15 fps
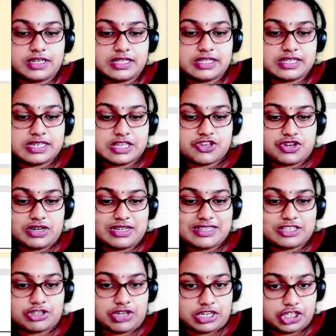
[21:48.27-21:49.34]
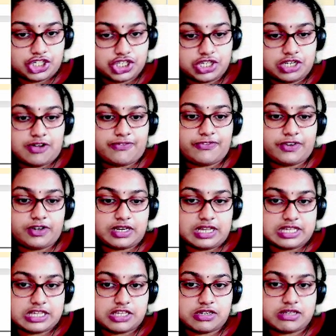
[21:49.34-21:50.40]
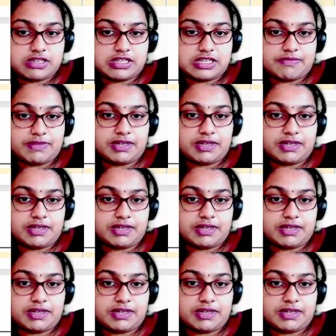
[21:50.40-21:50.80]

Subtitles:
And this is the general structure of a clustered system.